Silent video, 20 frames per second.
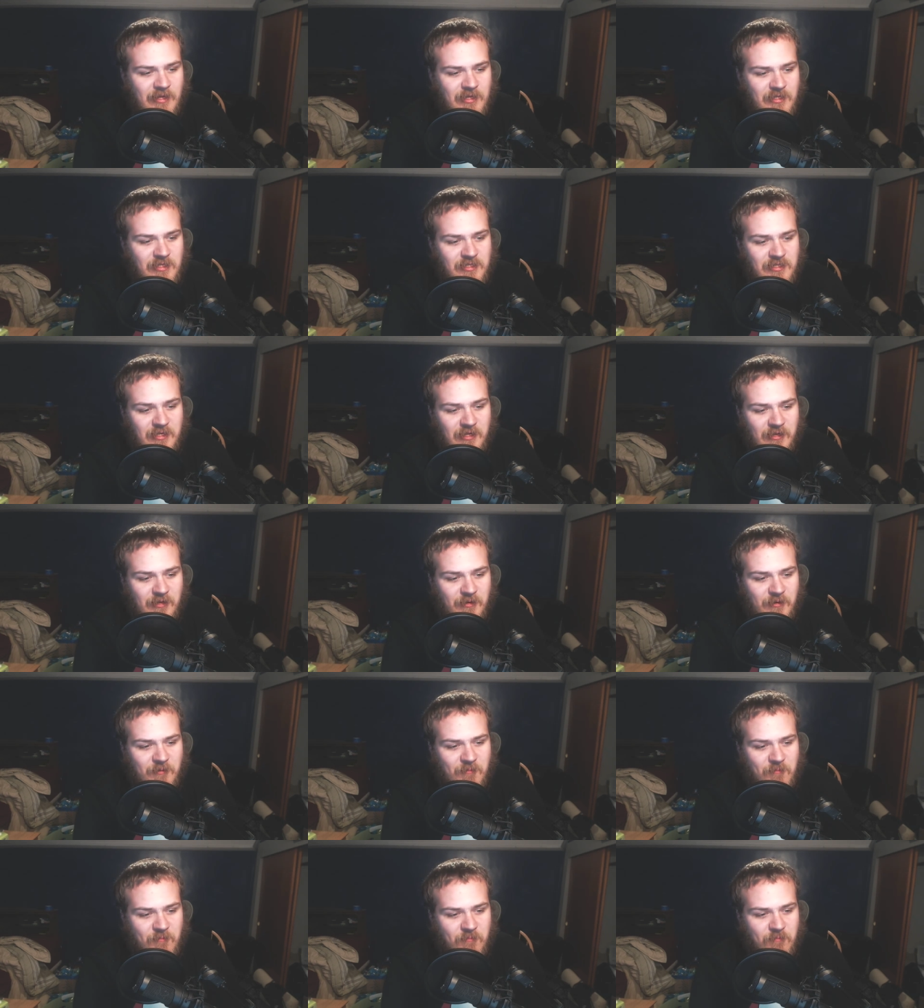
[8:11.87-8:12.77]

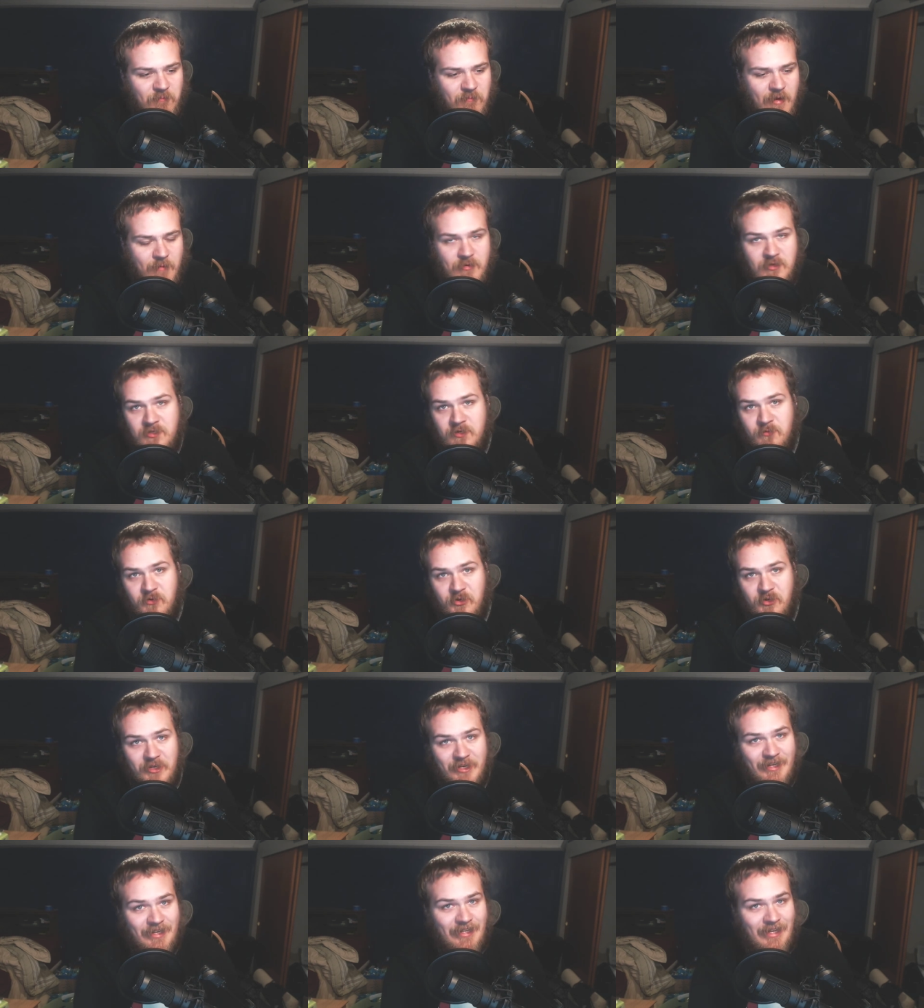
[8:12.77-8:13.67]
So maybe someone
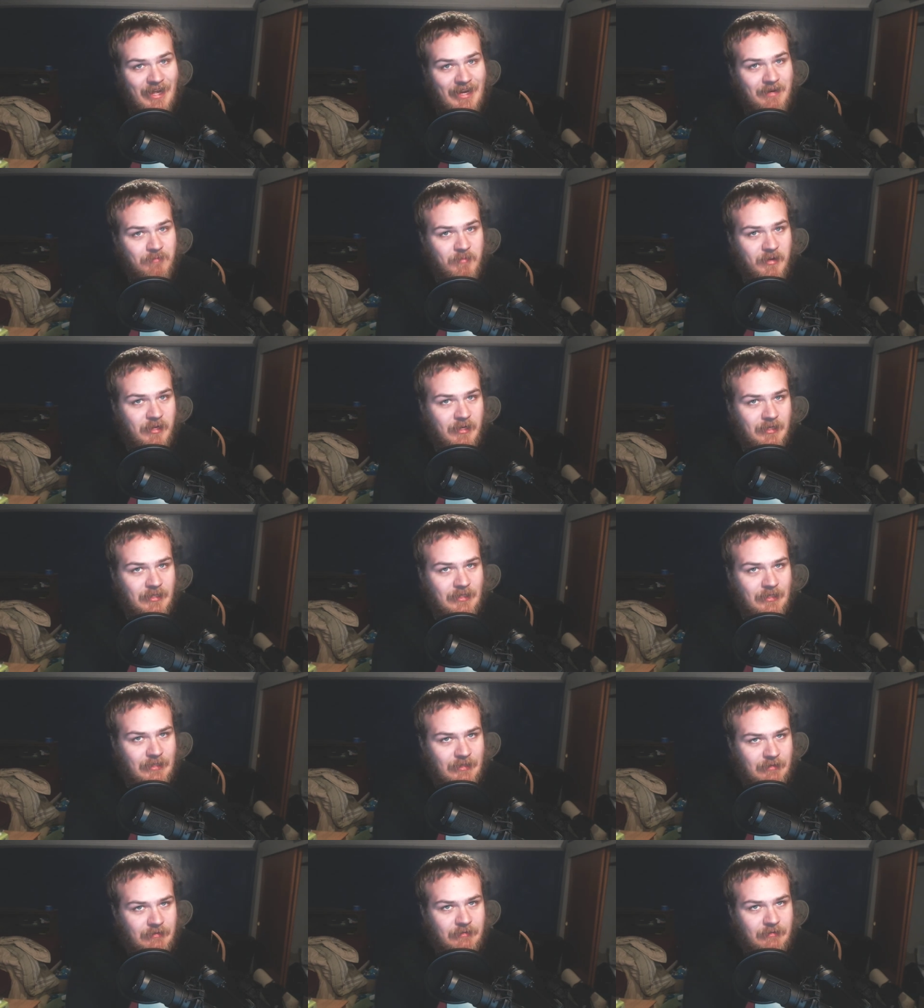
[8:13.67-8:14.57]
could enlighten me on
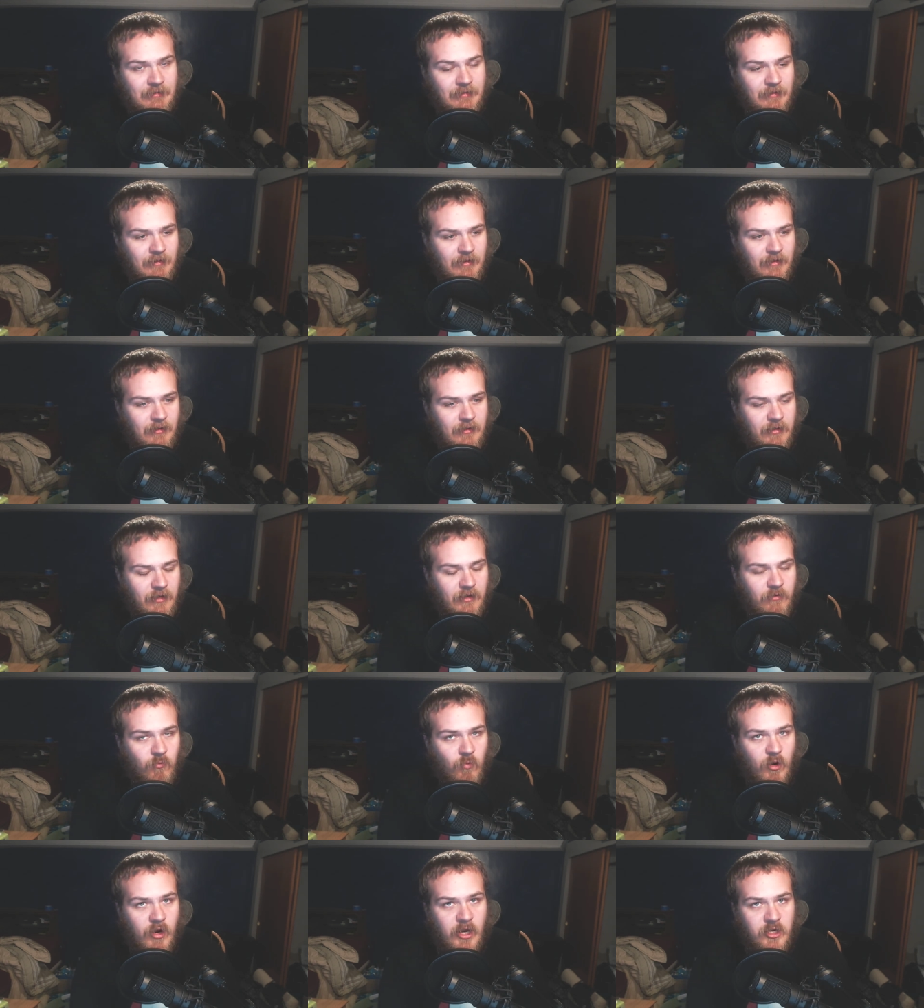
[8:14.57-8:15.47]
that,
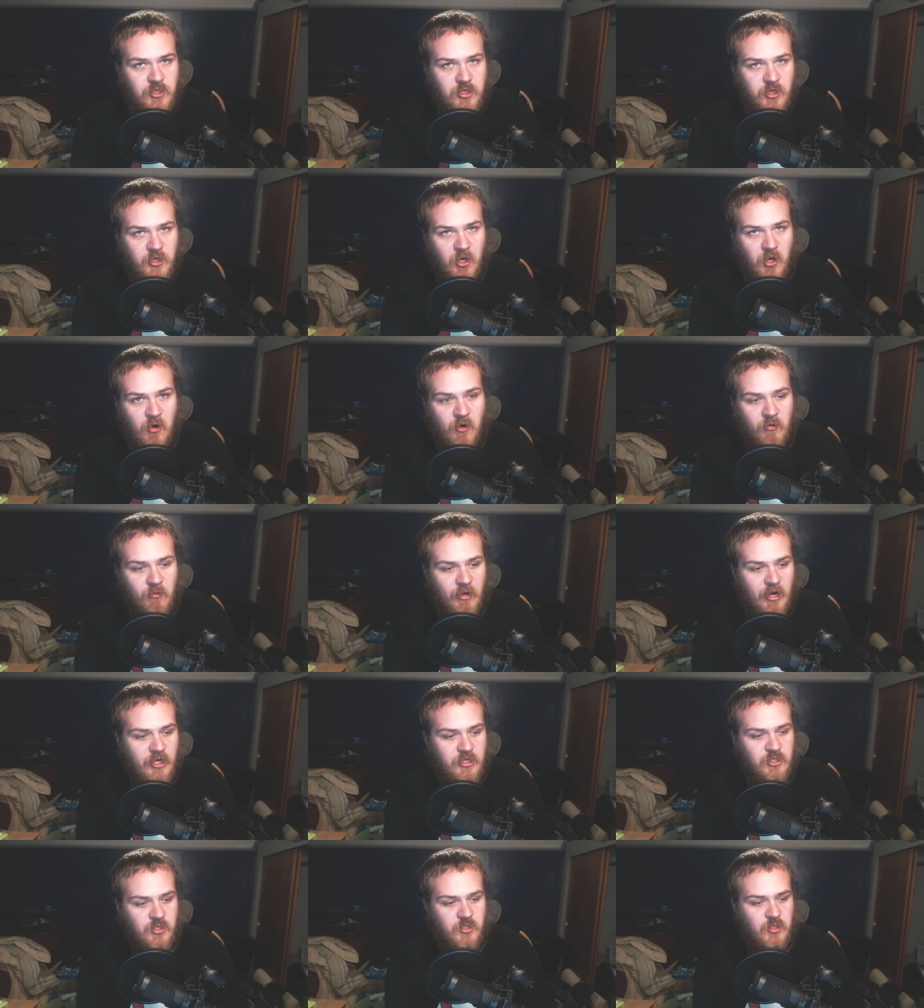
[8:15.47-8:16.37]
on where I should go and what
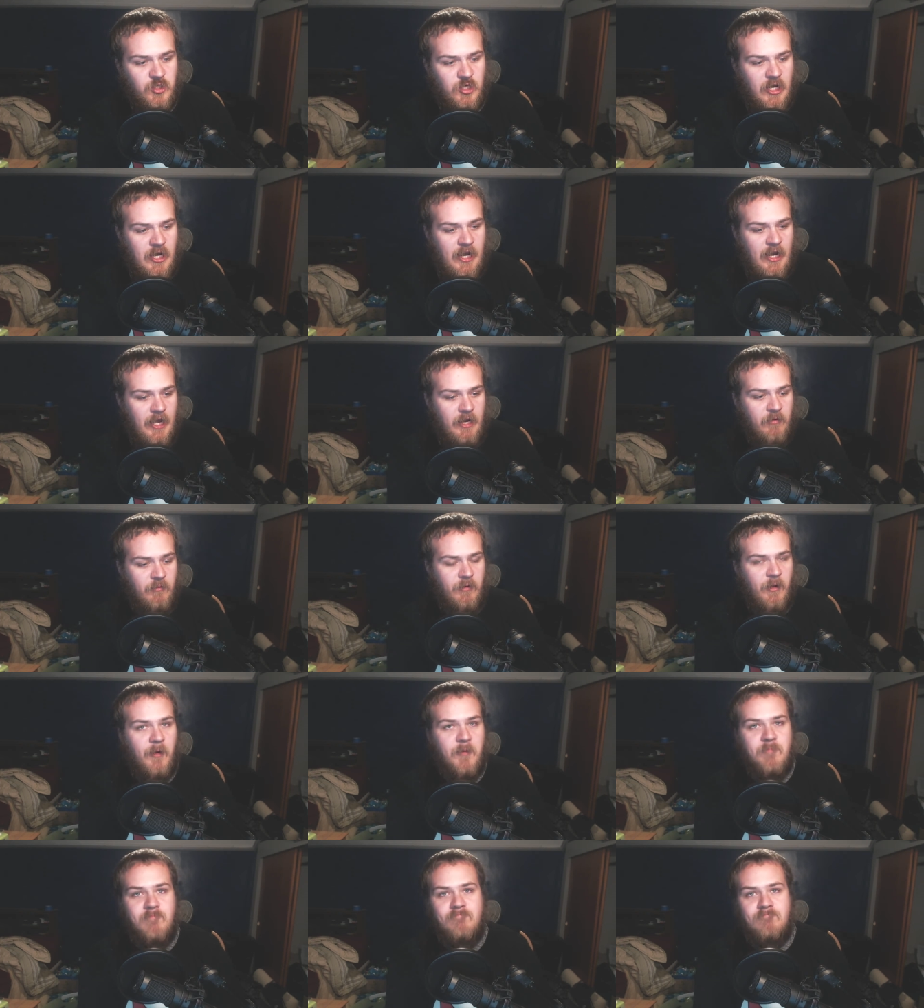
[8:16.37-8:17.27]
I should try. I don't
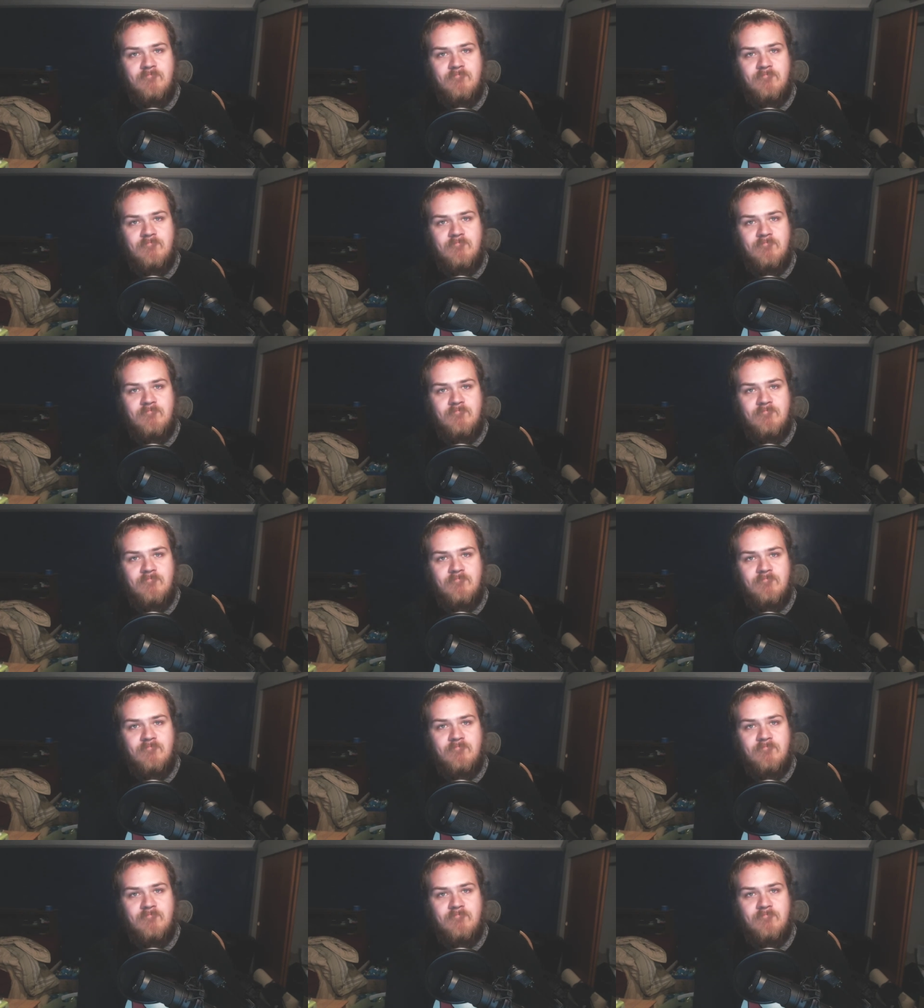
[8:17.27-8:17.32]
know.